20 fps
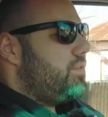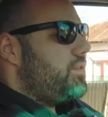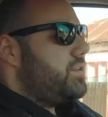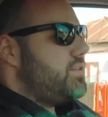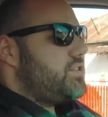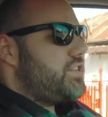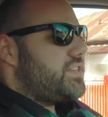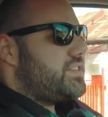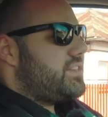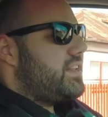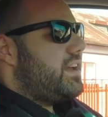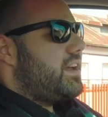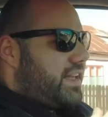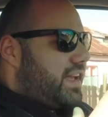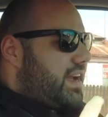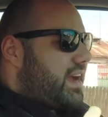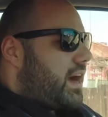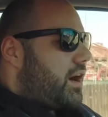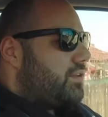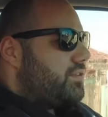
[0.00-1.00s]
You just
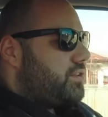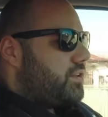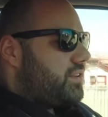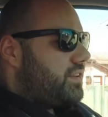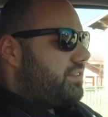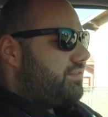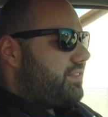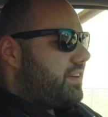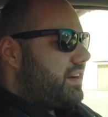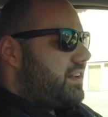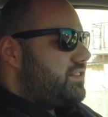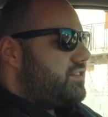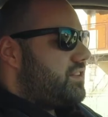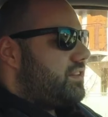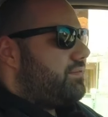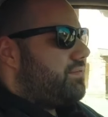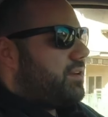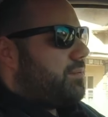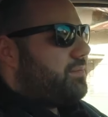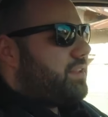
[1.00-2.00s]
take out your
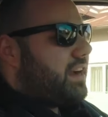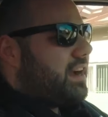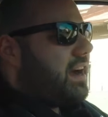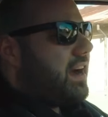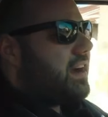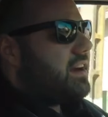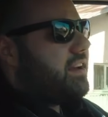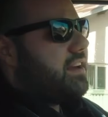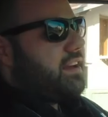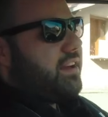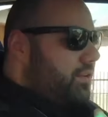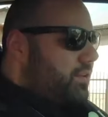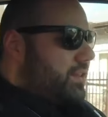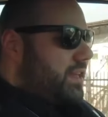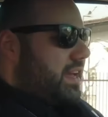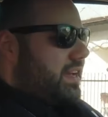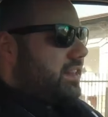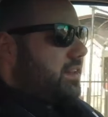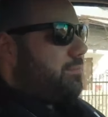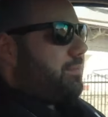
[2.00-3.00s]
differential from the car, you
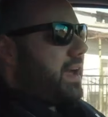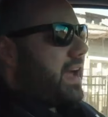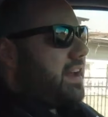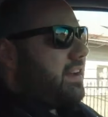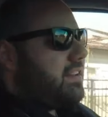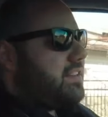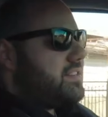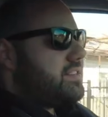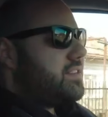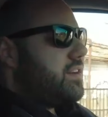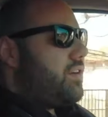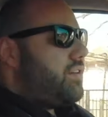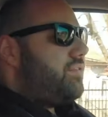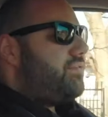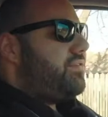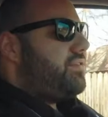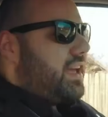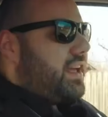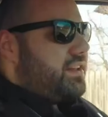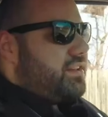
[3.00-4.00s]
take the panels
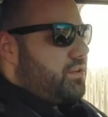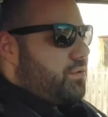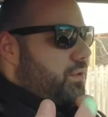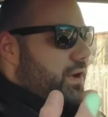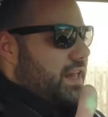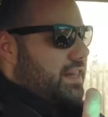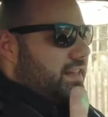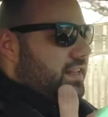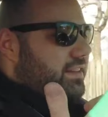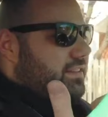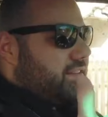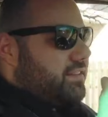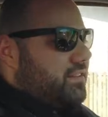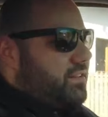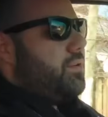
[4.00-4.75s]
off and you weld it.